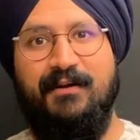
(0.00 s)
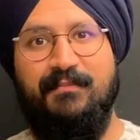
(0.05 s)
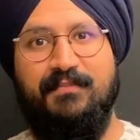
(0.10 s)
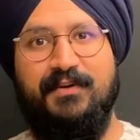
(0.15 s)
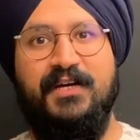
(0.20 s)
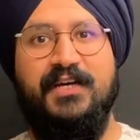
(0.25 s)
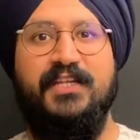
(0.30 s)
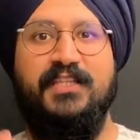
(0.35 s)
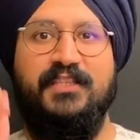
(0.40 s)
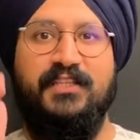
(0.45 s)

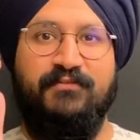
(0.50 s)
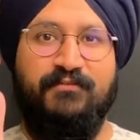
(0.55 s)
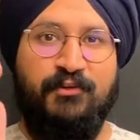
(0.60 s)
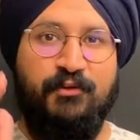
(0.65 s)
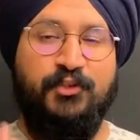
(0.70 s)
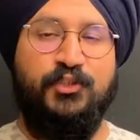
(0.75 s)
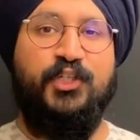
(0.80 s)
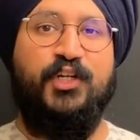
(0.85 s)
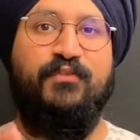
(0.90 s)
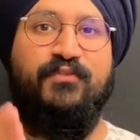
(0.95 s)
up the
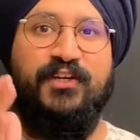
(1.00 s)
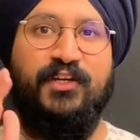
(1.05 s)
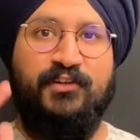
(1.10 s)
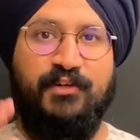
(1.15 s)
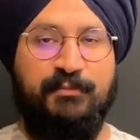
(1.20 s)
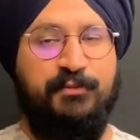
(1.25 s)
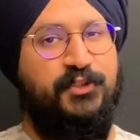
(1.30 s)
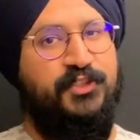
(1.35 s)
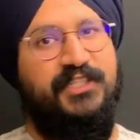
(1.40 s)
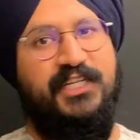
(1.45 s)
future of
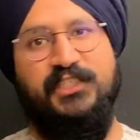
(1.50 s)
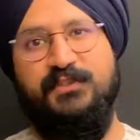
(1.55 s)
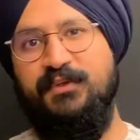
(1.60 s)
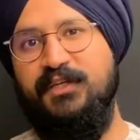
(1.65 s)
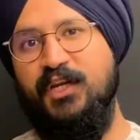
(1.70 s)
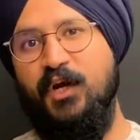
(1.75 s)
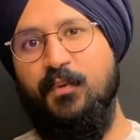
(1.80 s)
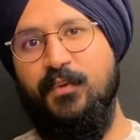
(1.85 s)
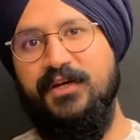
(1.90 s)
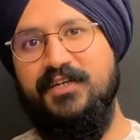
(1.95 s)
encryption as
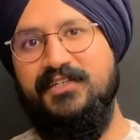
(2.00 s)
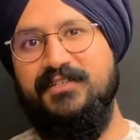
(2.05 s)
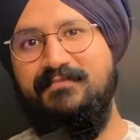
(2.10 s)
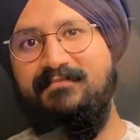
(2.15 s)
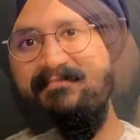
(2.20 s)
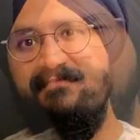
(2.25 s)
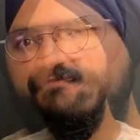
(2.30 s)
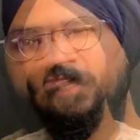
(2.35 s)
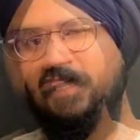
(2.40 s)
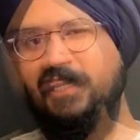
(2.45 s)
we know it.
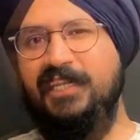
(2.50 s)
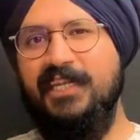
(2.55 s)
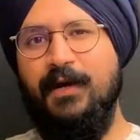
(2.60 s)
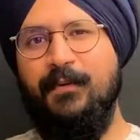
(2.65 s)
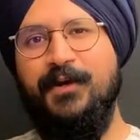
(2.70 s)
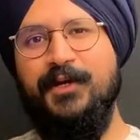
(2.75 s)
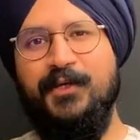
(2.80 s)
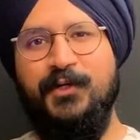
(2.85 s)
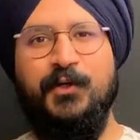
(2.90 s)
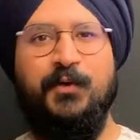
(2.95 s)

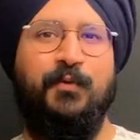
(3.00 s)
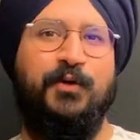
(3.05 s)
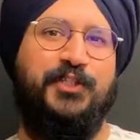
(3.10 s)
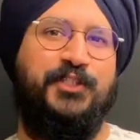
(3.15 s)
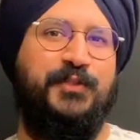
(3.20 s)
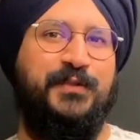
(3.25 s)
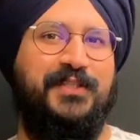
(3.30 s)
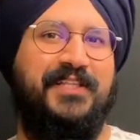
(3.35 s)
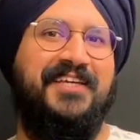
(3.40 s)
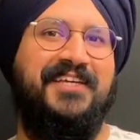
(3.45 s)
Now I know
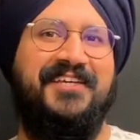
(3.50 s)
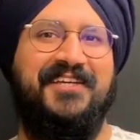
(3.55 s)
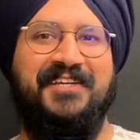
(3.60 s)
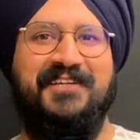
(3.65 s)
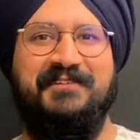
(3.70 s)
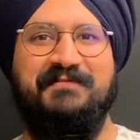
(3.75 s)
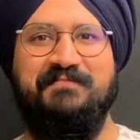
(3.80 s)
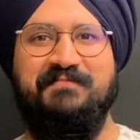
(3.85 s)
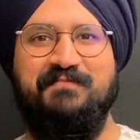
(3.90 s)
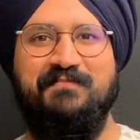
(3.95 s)
what you're thinking.